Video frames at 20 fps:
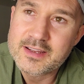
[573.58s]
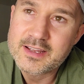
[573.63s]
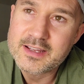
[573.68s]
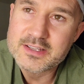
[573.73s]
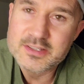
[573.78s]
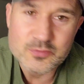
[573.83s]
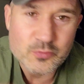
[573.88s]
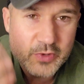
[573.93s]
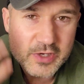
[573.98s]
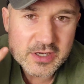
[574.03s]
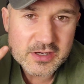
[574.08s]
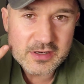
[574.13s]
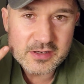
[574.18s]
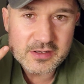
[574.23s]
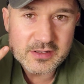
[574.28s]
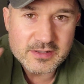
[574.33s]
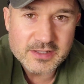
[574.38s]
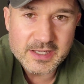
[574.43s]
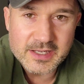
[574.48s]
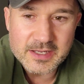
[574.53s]
It's
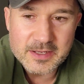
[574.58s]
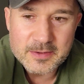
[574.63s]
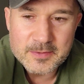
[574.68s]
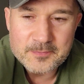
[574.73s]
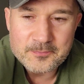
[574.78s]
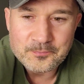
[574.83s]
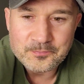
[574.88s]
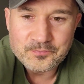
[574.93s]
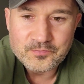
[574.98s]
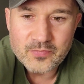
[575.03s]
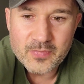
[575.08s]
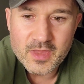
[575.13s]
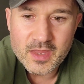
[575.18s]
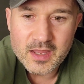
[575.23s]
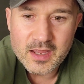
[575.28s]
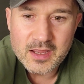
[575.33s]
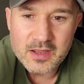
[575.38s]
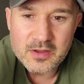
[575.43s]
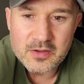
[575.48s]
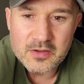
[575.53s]
weird. Like,
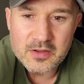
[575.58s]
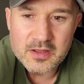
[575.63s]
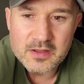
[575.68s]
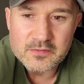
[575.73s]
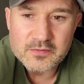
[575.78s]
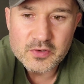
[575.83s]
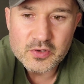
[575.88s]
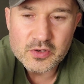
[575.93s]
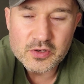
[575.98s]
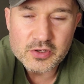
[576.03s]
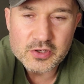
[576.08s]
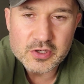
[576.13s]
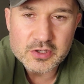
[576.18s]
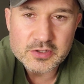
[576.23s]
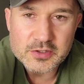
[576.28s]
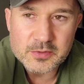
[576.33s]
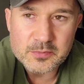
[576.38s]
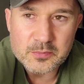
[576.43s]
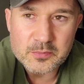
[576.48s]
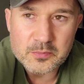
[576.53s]
if you're a
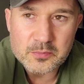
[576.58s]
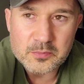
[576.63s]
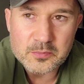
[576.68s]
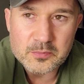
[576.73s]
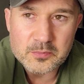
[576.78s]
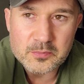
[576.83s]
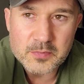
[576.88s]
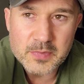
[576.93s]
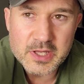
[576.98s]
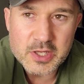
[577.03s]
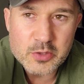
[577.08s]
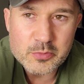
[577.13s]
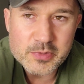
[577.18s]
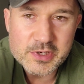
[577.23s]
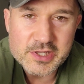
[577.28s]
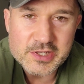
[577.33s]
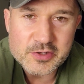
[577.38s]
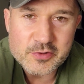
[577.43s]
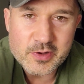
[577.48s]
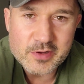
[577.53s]
good
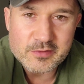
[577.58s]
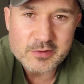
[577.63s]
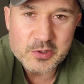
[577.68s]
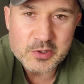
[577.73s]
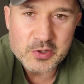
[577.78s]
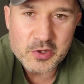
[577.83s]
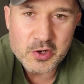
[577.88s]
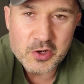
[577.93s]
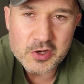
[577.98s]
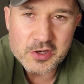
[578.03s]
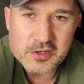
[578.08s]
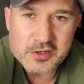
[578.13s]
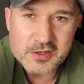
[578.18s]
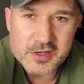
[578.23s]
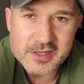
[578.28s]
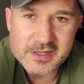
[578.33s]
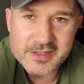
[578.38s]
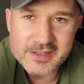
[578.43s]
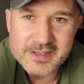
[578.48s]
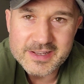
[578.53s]
human and you have a good
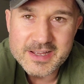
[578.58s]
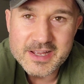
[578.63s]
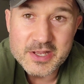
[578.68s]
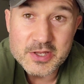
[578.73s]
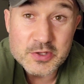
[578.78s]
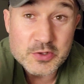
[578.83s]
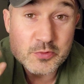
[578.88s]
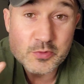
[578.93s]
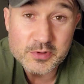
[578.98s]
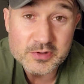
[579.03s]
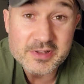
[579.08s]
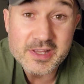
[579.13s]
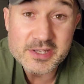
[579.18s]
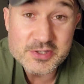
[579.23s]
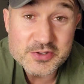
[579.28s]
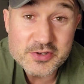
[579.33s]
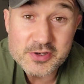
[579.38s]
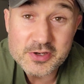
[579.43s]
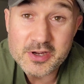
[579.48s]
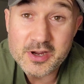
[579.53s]
heart, you will
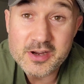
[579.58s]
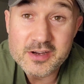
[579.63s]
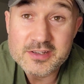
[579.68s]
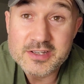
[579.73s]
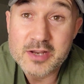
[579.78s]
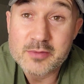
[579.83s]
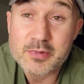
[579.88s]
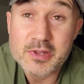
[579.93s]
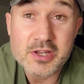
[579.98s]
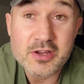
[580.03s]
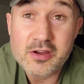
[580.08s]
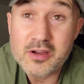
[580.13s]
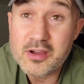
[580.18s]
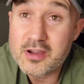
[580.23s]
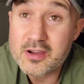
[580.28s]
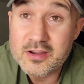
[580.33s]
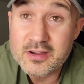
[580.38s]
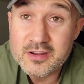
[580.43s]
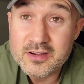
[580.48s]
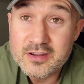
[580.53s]
let your guard down. Like,
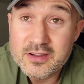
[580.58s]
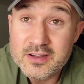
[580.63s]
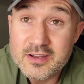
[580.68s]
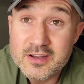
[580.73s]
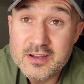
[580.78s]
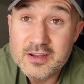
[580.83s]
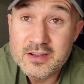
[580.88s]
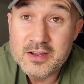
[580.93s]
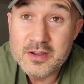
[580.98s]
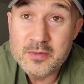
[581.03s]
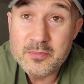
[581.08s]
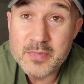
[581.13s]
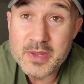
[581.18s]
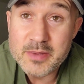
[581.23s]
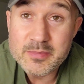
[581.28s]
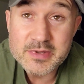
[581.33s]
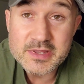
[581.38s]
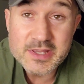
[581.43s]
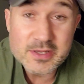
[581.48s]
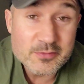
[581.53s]
oh,
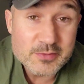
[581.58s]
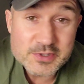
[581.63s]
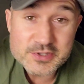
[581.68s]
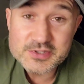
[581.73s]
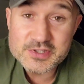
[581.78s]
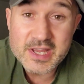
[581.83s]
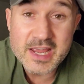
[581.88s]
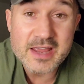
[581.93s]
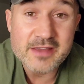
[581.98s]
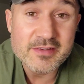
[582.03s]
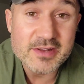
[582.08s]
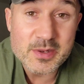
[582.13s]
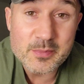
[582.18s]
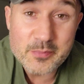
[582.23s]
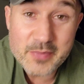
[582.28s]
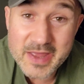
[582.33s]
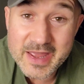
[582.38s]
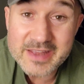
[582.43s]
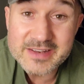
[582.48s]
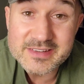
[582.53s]
maybe they were just having a
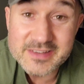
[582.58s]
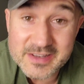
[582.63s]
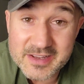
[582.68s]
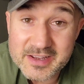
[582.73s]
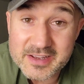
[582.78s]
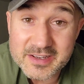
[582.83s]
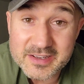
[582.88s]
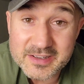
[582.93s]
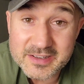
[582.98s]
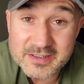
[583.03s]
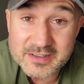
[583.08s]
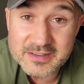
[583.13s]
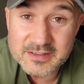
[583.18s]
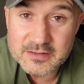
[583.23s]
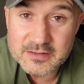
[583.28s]
bad day.